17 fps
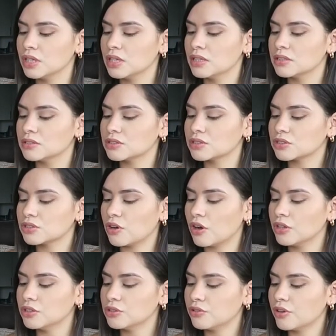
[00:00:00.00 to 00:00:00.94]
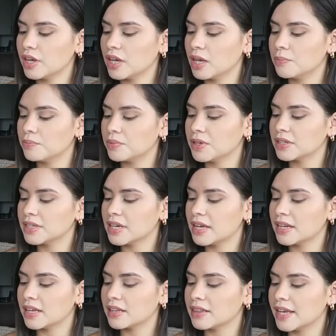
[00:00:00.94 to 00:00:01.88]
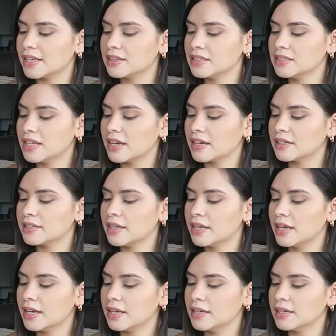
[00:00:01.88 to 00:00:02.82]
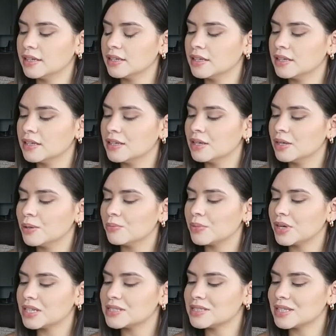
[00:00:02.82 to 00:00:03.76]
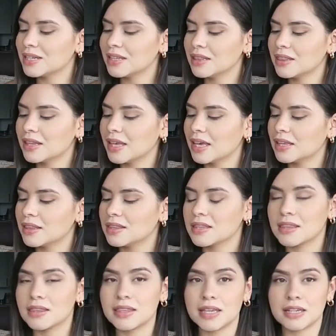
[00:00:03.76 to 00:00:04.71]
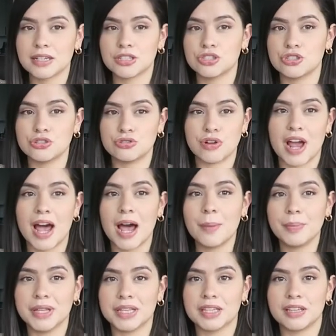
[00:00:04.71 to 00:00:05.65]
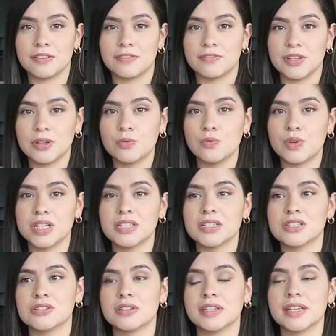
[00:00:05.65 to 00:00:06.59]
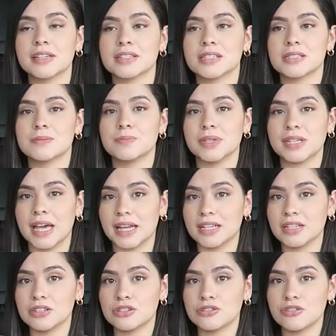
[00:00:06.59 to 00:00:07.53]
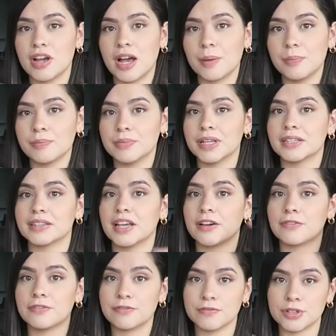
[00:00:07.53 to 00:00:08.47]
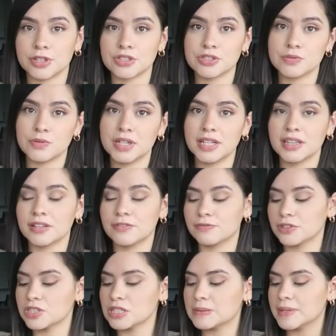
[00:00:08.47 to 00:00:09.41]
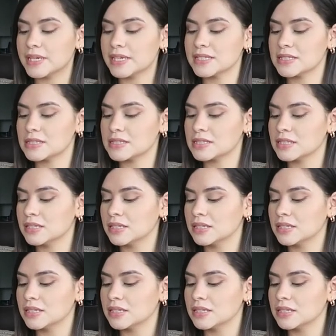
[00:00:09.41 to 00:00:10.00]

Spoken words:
So it's called crepe. Again, I like the neckline, but I didn't like the thick strap. Like, if it went into like a spaghetti strap, like that first one at that first place,